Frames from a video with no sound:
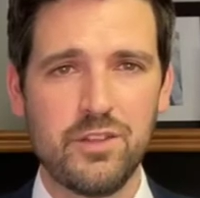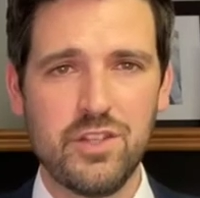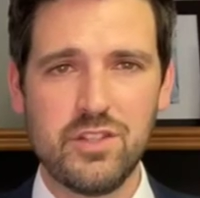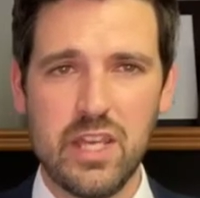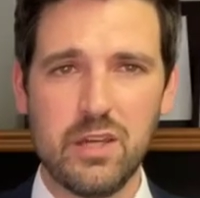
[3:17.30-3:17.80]

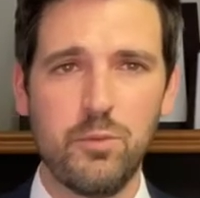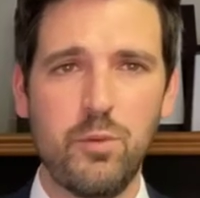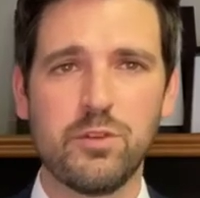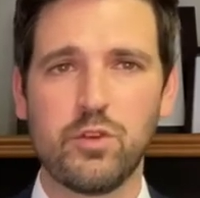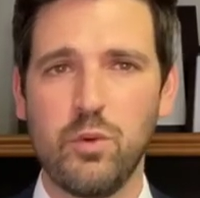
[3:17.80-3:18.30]
Just take a
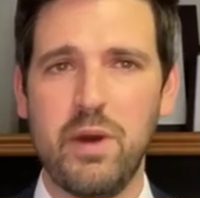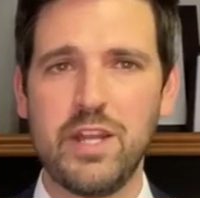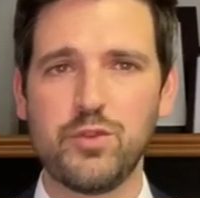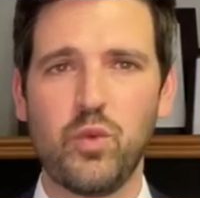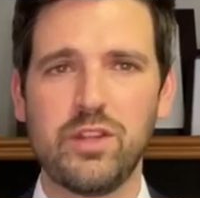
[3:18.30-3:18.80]
moment to
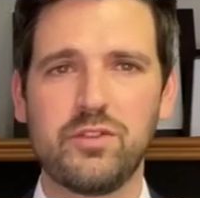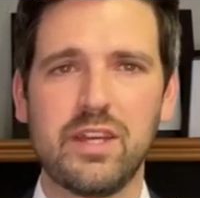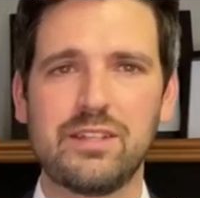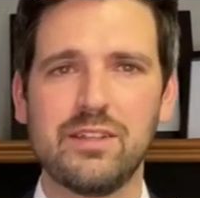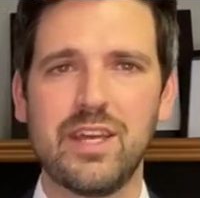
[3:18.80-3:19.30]
imagine what it's
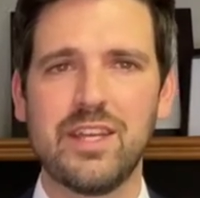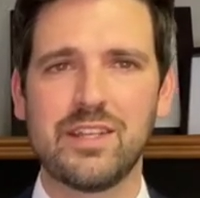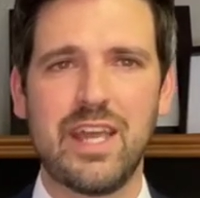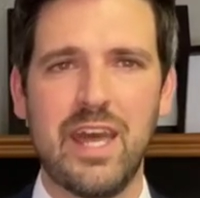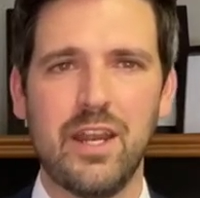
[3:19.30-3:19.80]
like to land
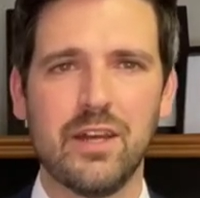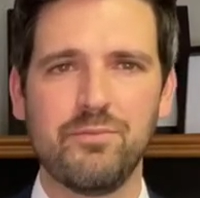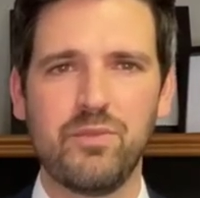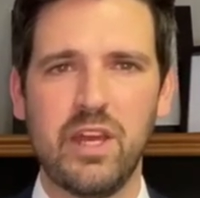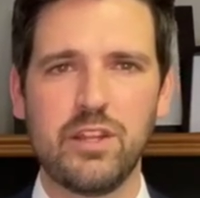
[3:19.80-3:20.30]
in
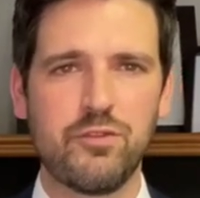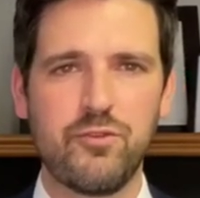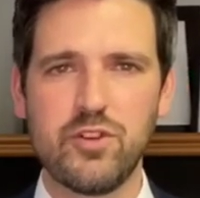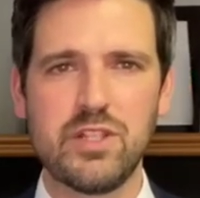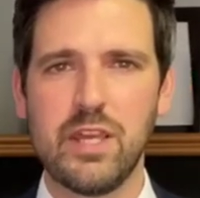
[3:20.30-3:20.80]
Canada, and your
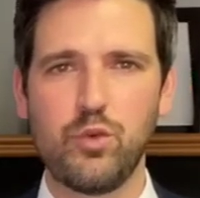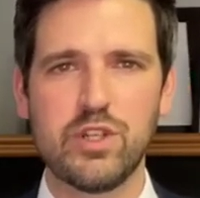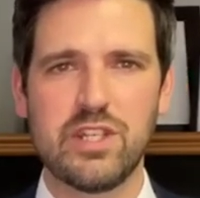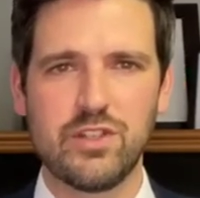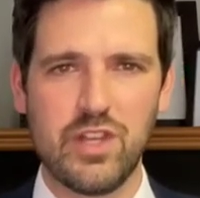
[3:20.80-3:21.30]
first
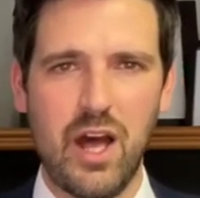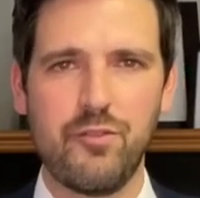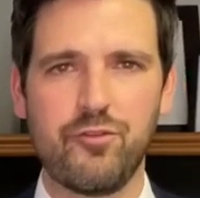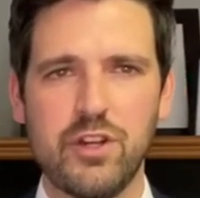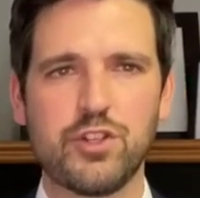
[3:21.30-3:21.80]
language is
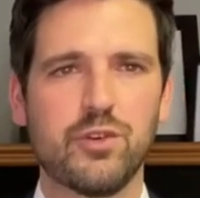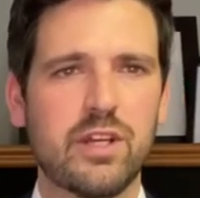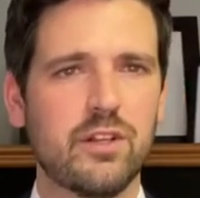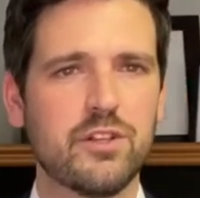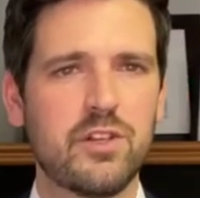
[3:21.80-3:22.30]
not French or
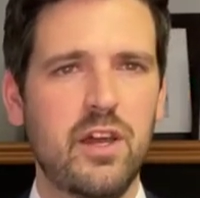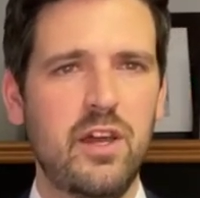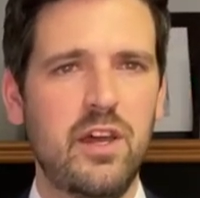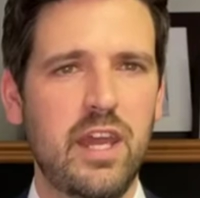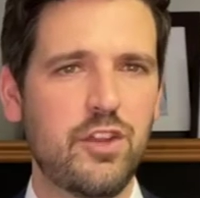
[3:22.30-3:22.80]
English,
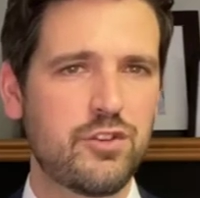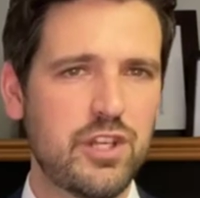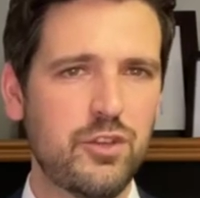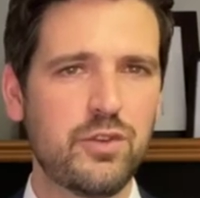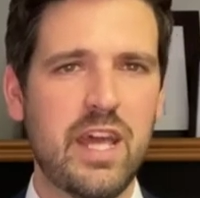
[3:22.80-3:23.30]
and your
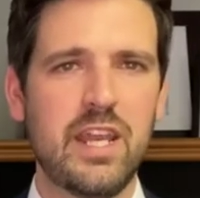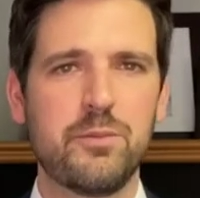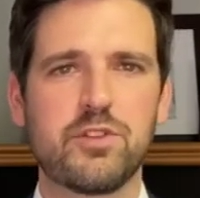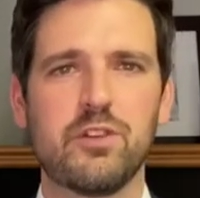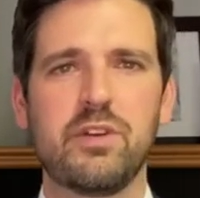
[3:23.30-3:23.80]
children end
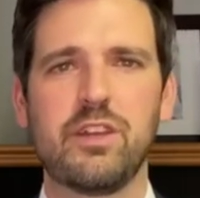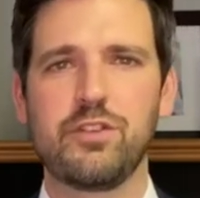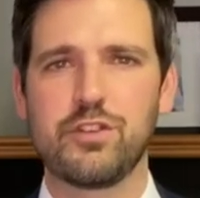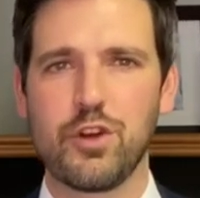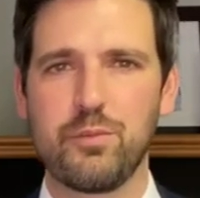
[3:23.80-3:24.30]
up serving
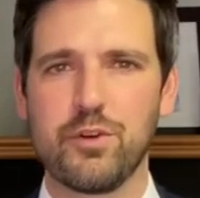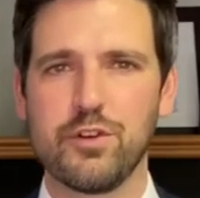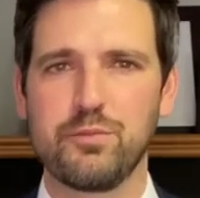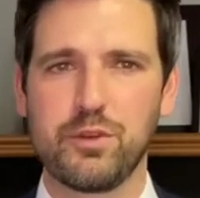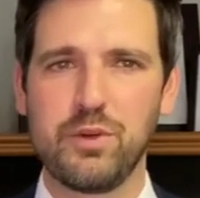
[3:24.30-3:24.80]
as
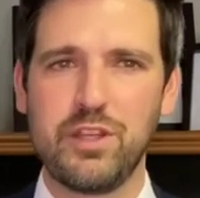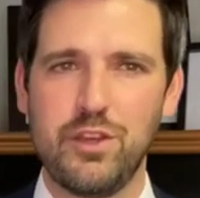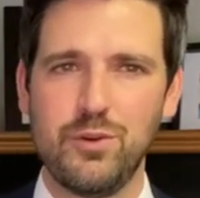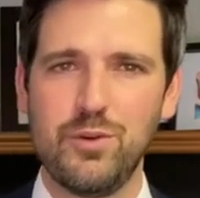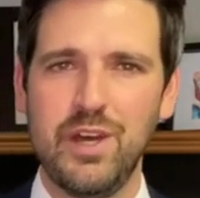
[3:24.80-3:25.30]
interpreters between
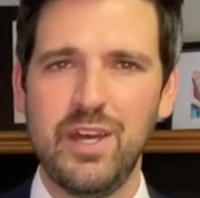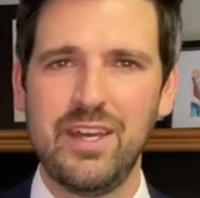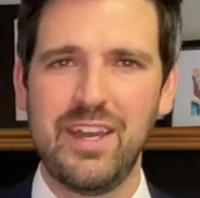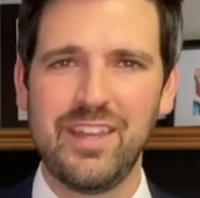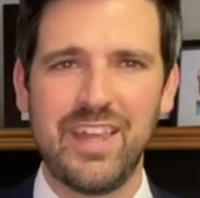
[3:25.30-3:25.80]
you
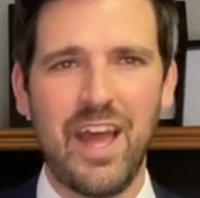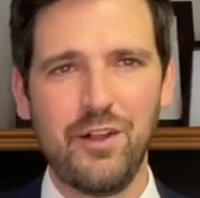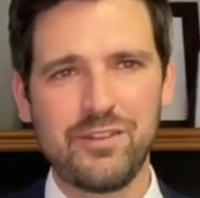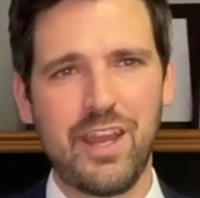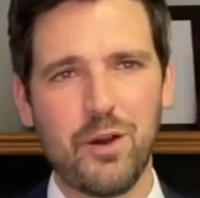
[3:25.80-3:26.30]
and the
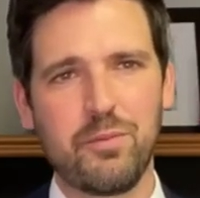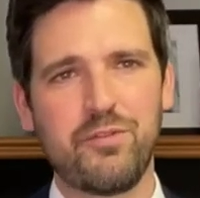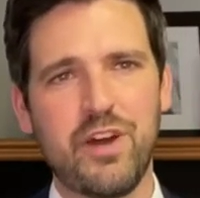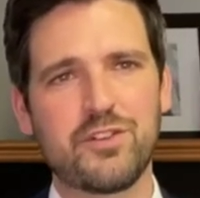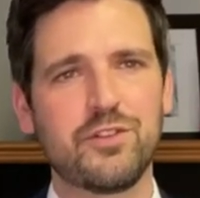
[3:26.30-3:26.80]
healthcare
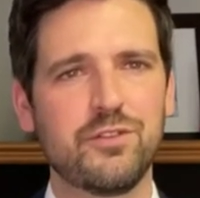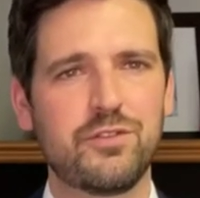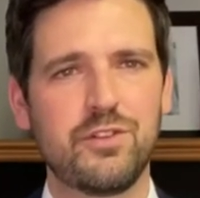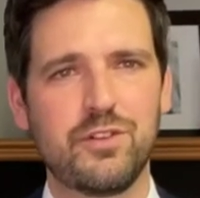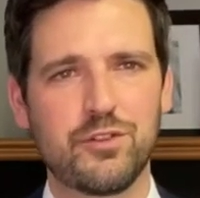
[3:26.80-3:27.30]

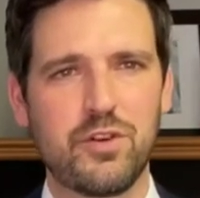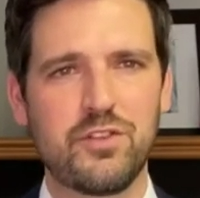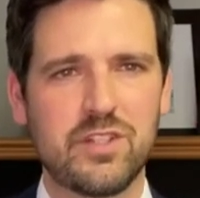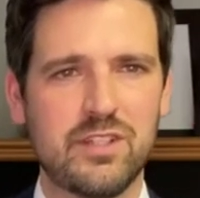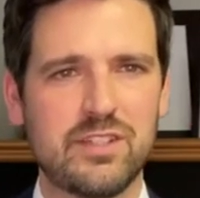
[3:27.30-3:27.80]
professionals you're
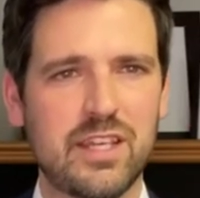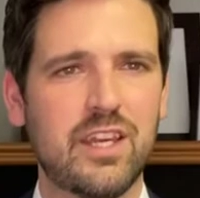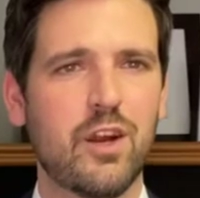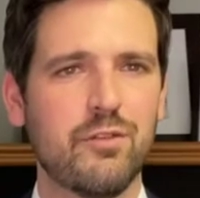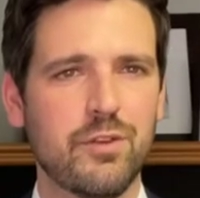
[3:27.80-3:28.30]
trusting to
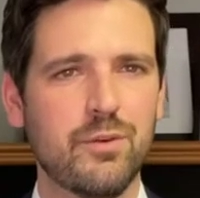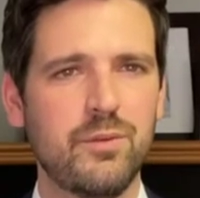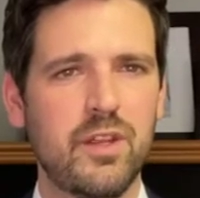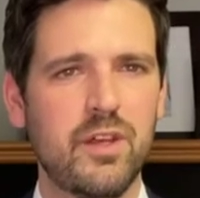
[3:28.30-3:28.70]
take care of you.